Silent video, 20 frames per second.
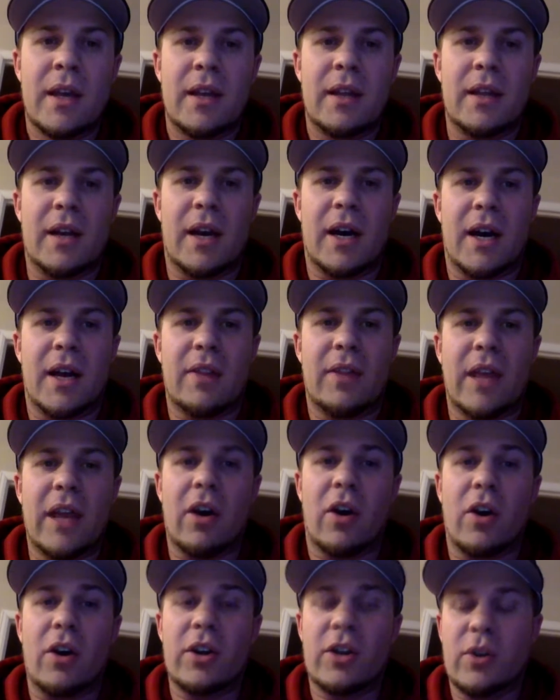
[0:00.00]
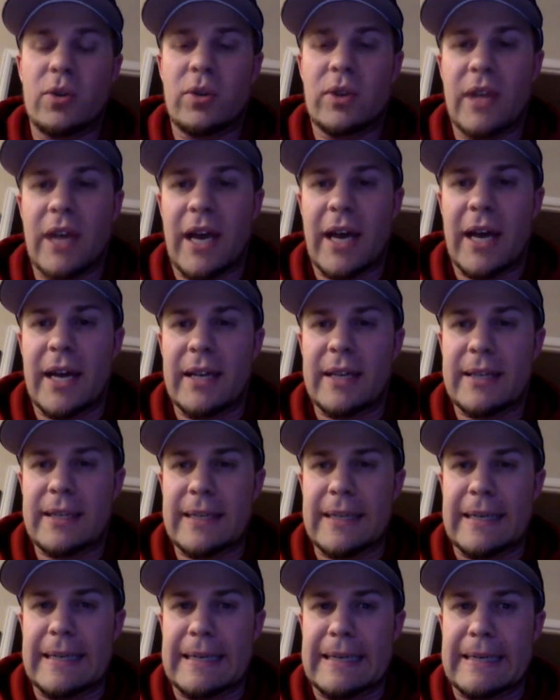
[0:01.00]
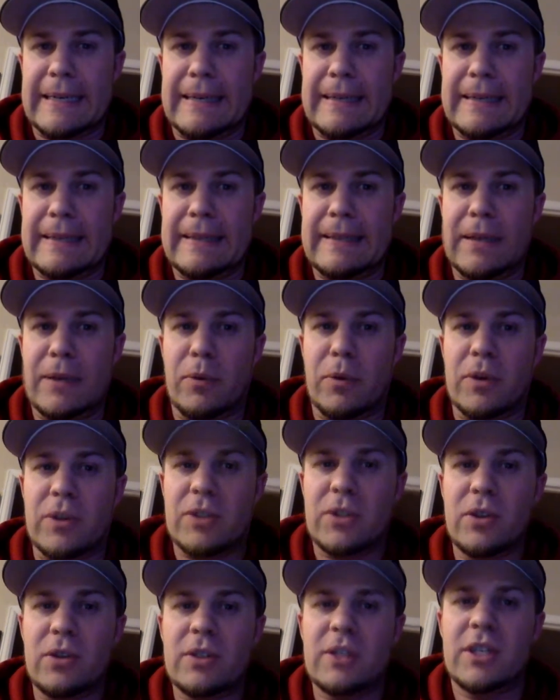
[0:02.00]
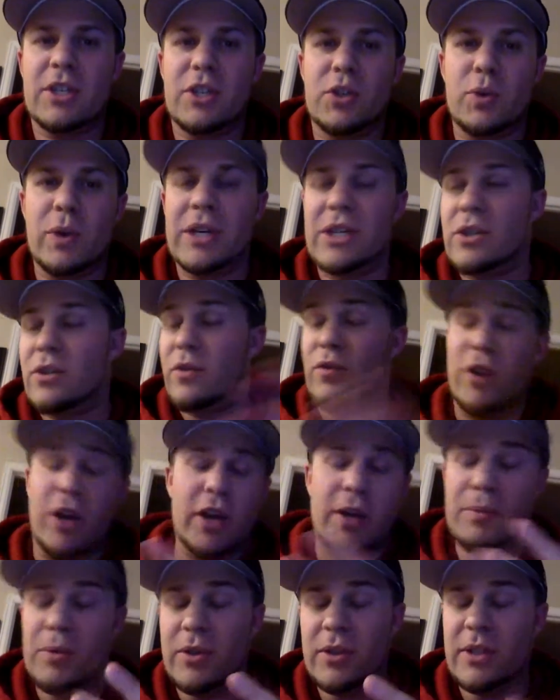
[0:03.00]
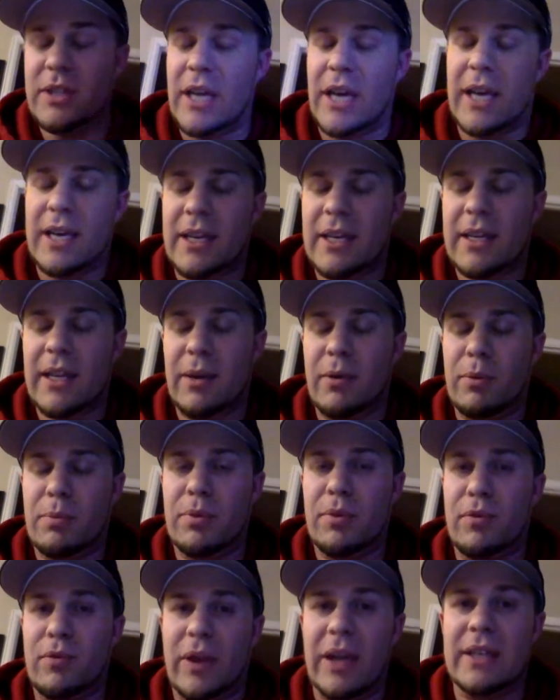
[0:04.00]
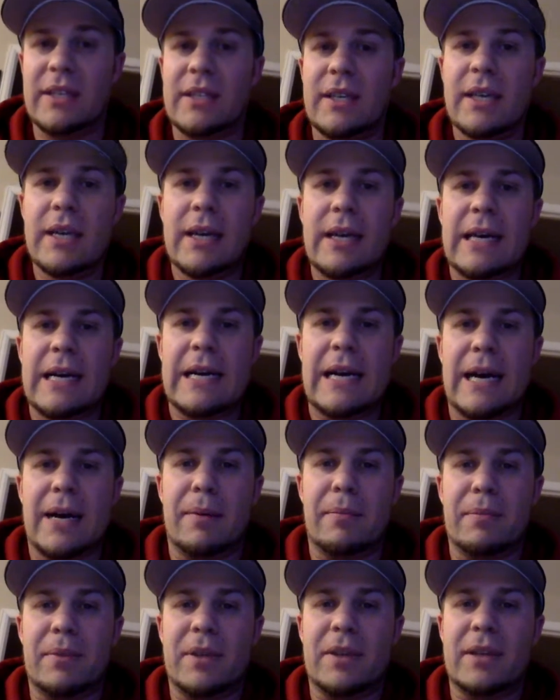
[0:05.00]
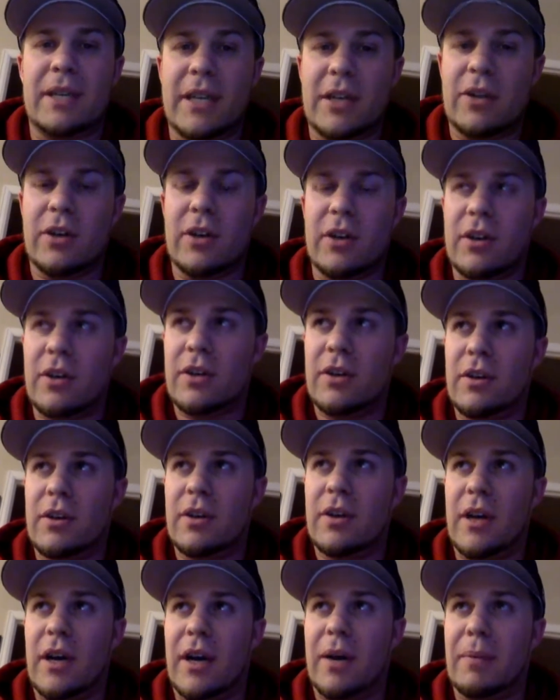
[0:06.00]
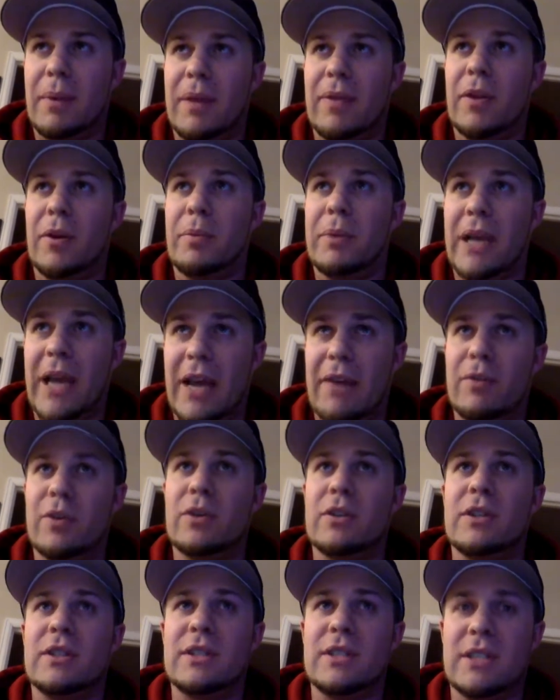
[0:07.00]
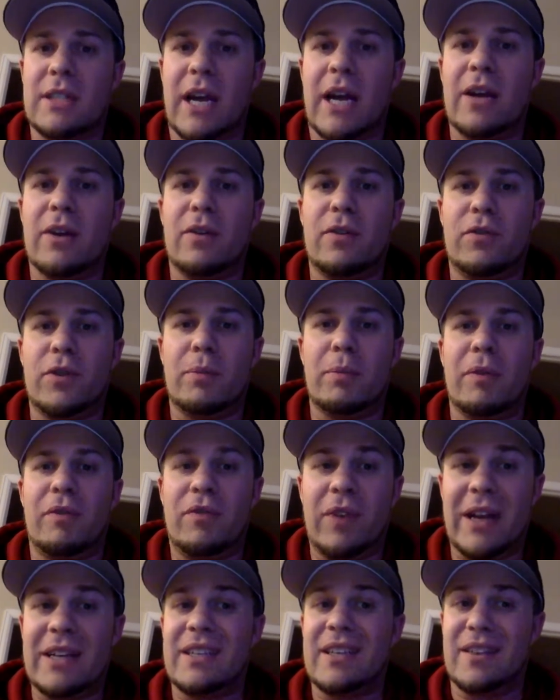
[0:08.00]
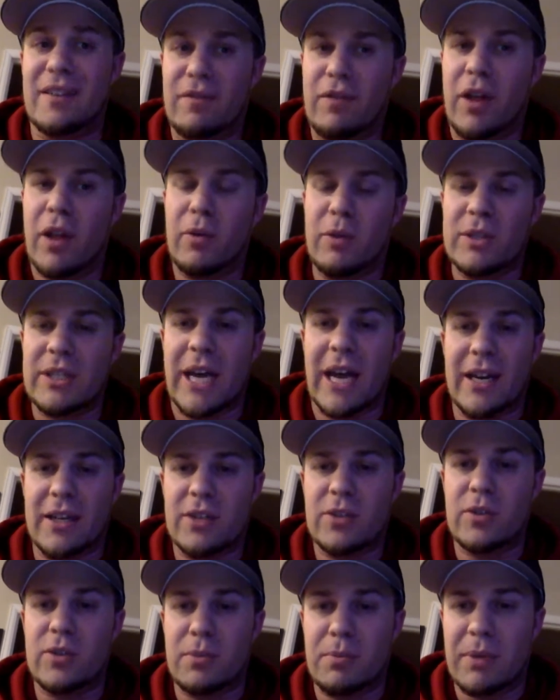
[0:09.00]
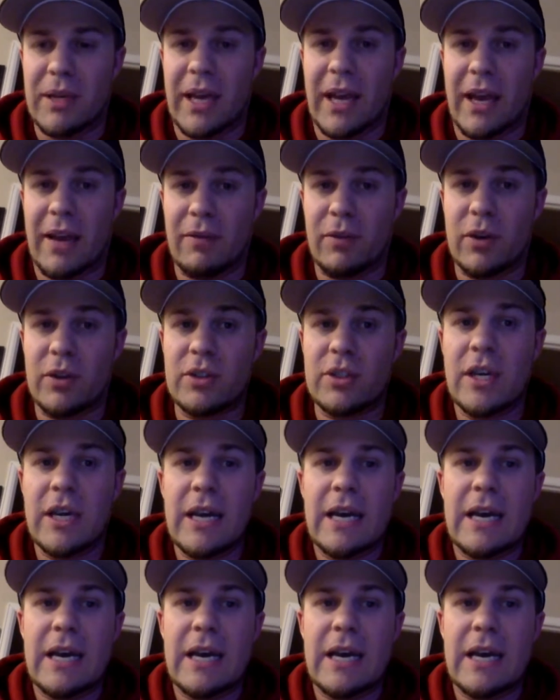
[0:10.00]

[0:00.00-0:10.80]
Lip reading: They argued that there were certain situational variables that would prevent the leader and their behavior and style from affecting the followers' attitudes and behaviors.